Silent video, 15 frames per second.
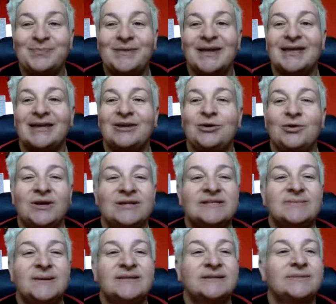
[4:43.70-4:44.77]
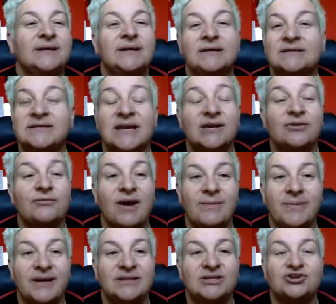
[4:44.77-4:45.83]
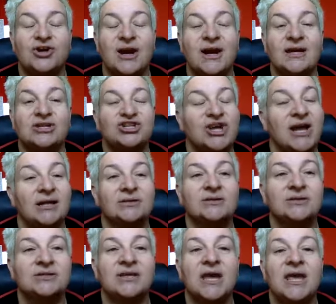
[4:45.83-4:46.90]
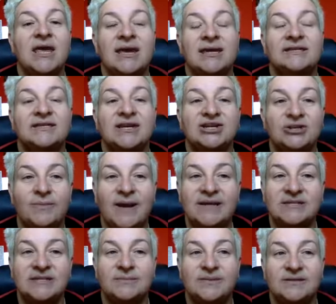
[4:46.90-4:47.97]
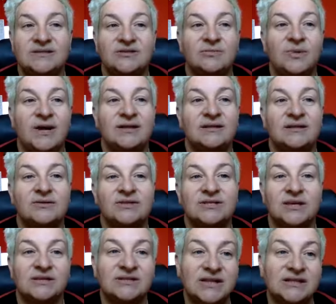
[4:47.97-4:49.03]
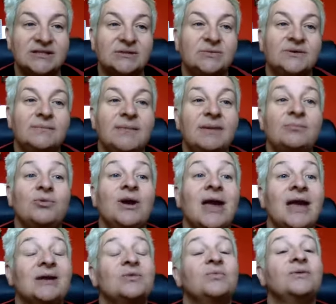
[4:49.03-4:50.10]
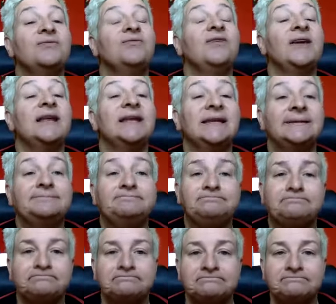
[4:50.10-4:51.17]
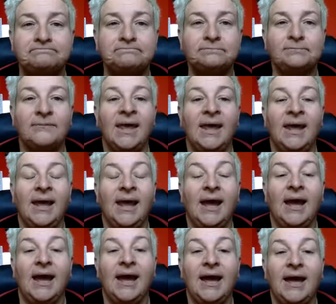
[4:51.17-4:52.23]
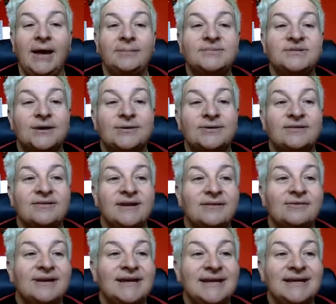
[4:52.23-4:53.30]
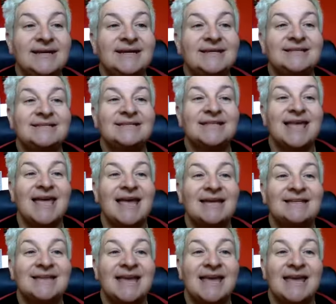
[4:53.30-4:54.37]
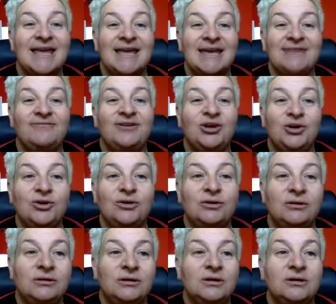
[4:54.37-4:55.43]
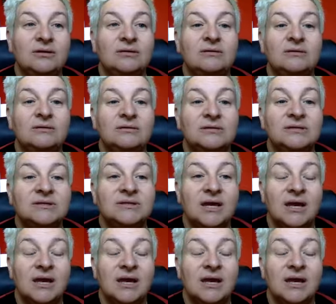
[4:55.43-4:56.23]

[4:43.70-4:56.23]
you can smell something and it'll take you right back to childhood. So it takes you back to the pieces of your brain that are associated with memory and with feeling. So the theory is that if you use